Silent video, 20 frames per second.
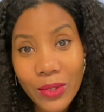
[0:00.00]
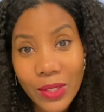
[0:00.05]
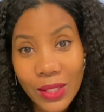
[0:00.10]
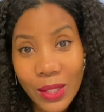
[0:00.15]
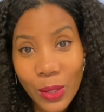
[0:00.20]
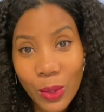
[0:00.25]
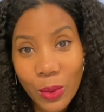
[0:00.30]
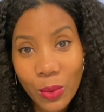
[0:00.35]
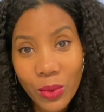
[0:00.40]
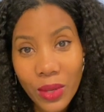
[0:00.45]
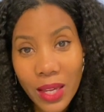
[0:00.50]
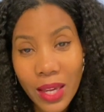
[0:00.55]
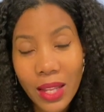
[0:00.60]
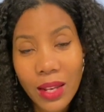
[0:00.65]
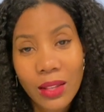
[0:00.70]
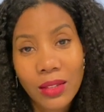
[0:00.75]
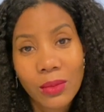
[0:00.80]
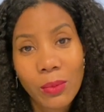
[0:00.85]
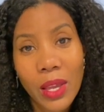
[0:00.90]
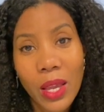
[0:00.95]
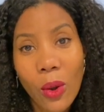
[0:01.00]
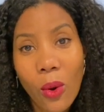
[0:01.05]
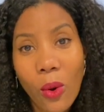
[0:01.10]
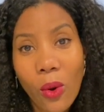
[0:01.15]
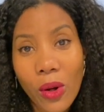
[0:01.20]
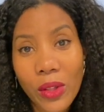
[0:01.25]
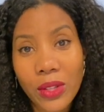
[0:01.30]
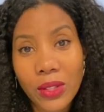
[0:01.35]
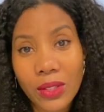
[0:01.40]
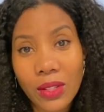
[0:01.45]
single week, and it's made
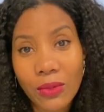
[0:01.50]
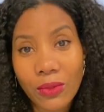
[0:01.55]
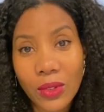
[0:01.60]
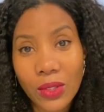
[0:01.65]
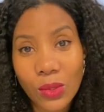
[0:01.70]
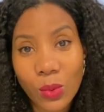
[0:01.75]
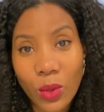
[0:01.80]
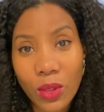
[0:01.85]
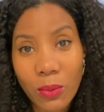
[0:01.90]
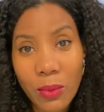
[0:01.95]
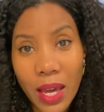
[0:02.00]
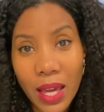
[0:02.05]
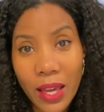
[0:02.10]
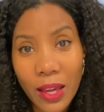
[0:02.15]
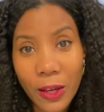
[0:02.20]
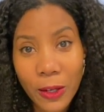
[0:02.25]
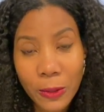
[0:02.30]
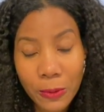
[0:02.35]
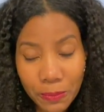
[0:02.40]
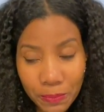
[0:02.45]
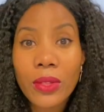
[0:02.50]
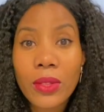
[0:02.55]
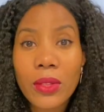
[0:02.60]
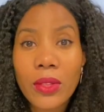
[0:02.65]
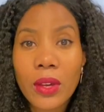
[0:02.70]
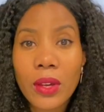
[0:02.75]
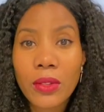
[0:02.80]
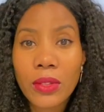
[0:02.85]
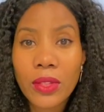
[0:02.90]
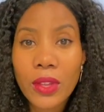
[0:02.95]
all the difference with my hair.
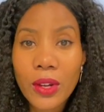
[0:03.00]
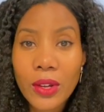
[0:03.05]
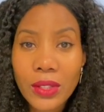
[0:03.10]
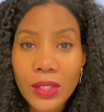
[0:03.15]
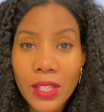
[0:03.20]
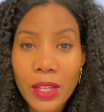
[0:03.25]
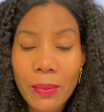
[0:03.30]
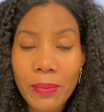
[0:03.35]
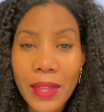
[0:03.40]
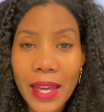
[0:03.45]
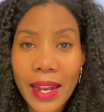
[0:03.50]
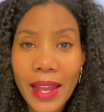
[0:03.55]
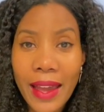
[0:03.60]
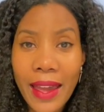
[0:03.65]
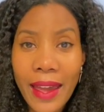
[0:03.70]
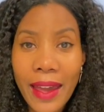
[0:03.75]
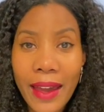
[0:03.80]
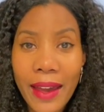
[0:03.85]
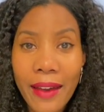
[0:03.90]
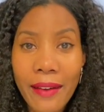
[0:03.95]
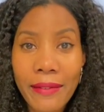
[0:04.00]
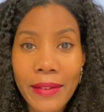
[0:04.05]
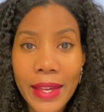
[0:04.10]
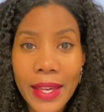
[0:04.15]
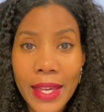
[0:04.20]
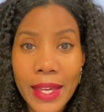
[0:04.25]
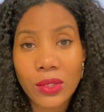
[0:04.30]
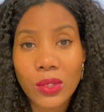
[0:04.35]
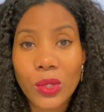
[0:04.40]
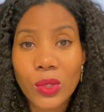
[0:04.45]
The third tip that I have
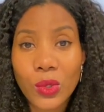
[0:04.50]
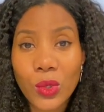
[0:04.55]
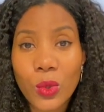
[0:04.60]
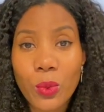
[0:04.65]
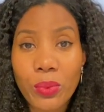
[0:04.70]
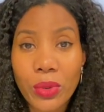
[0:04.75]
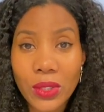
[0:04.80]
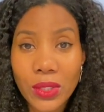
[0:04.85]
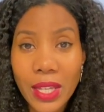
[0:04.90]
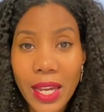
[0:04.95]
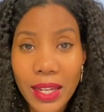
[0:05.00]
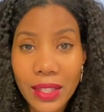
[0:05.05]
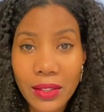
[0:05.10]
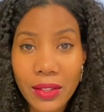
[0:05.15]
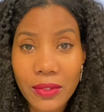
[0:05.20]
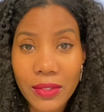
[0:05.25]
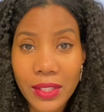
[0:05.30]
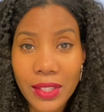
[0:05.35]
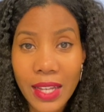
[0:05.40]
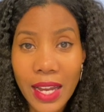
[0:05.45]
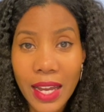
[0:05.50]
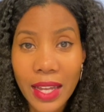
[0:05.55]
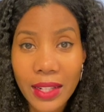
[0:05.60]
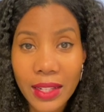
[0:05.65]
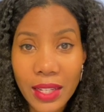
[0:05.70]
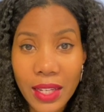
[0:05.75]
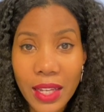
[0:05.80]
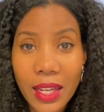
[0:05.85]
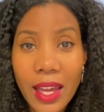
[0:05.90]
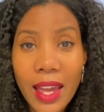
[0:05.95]
is to do protective
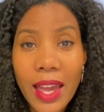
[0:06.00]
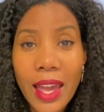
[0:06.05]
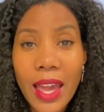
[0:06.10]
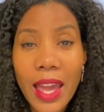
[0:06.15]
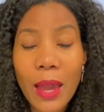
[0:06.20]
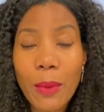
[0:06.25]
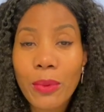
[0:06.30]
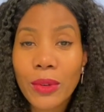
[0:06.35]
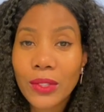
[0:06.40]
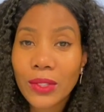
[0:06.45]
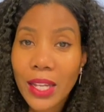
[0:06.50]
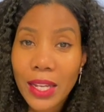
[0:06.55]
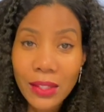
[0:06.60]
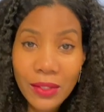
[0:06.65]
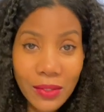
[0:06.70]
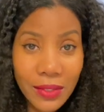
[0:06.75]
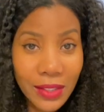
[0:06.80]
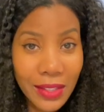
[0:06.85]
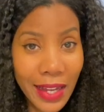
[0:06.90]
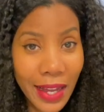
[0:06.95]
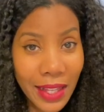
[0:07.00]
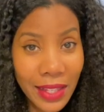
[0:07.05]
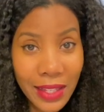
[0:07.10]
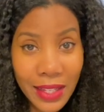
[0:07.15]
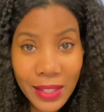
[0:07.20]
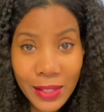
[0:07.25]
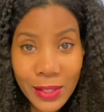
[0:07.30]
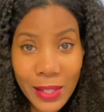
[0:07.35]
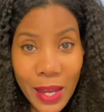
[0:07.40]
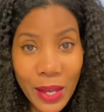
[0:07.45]
styling. And protective styling
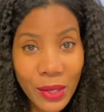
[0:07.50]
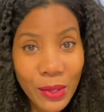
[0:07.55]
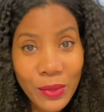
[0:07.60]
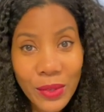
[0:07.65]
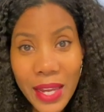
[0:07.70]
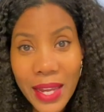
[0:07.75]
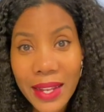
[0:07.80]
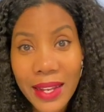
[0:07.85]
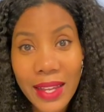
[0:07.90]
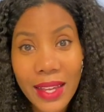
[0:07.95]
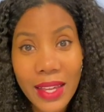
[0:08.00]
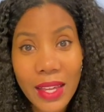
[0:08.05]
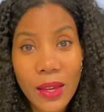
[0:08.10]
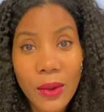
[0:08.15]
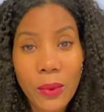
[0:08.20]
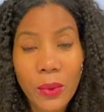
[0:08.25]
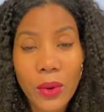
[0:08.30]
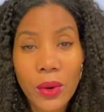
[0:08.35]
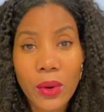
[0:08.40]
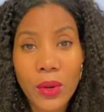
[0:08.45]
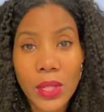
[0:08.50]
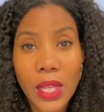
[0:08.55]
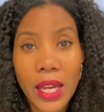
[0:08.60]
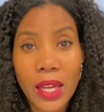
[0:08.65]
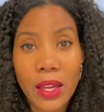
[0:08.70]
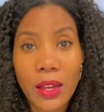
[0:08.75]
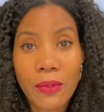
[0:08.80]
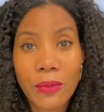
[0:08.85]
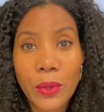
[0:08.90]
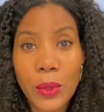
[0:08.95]
is not created equal. Like
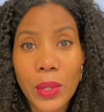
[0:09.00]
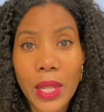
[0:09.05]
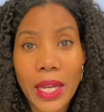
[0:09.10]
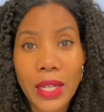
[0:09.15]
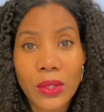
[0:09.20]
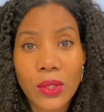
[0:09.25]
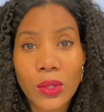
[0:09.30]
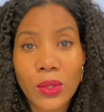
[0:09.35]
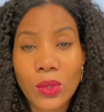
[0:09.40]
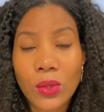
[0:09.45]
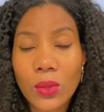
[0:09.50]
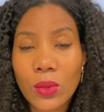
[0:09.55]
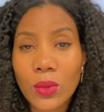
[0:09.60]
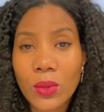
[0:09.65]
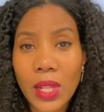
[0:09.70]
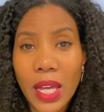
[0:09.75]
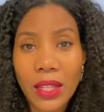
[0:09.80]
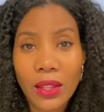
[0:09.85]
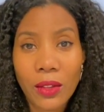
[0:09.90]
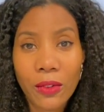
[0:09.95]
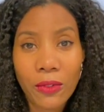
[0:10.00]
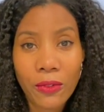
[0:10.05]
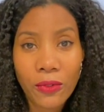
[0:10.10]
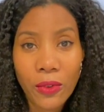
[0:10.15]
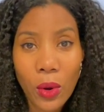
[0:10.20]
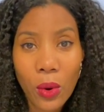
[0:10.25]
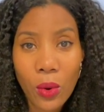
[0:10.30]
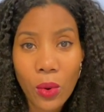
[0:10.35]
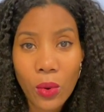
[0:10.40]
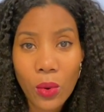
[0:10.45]
if you like to do like the
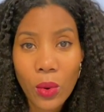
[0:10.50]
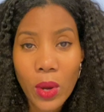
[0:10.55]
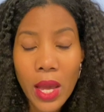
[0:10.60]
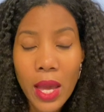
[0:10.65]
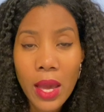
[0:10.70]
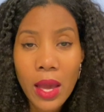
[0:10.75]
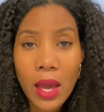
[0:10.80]
faux